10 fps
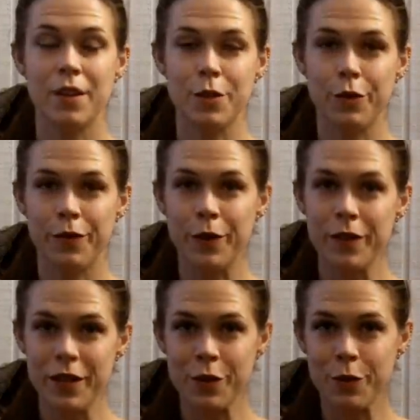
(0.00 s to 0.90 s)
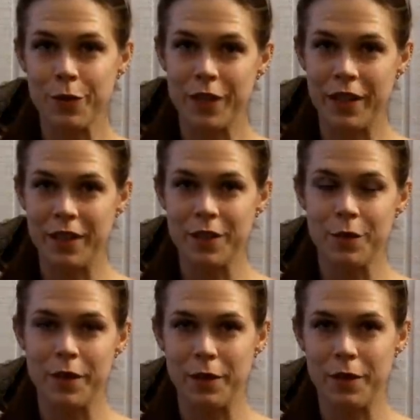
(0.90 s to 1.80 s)
So a few additional things
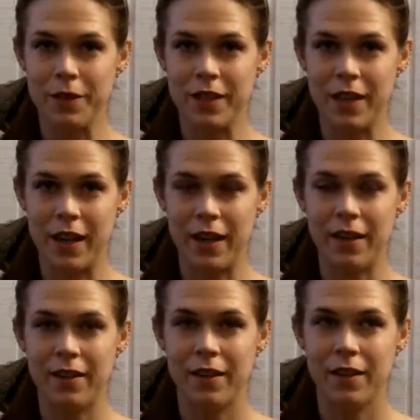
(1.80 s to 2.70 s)
that we learned today.